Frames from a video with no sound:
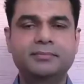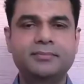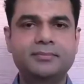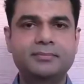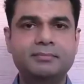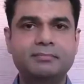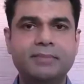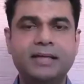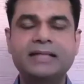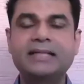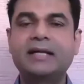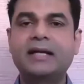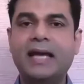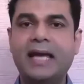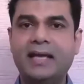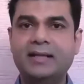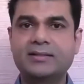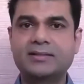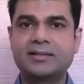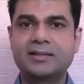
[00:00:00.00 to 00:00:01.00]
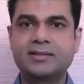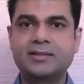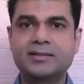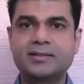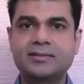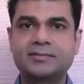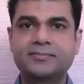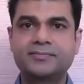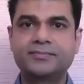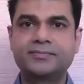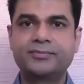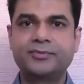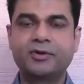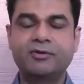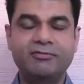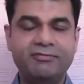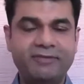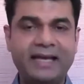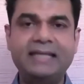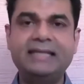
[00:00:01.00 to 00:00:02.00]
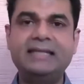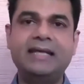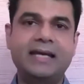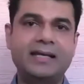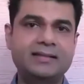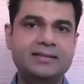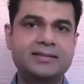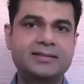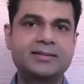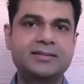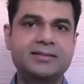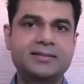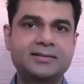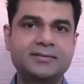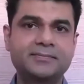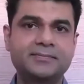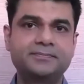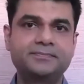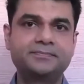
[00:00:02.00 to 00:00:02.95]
But there are answers. Find the answers.